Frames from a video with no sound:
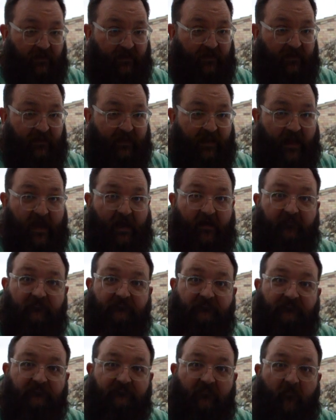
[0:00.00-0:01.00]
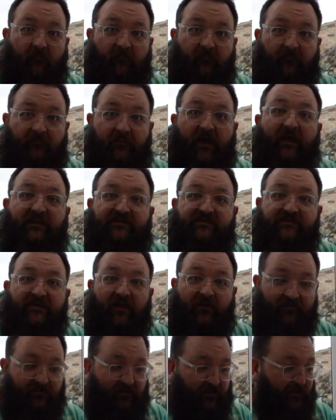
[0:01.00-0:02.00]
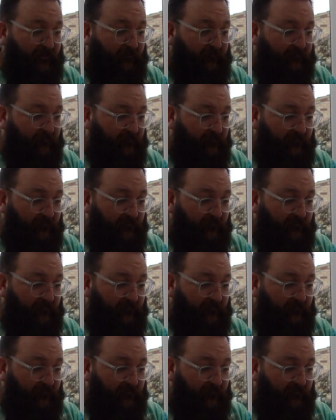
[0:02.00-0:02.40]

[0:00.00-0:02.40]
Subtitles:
Yeah, that's nothing.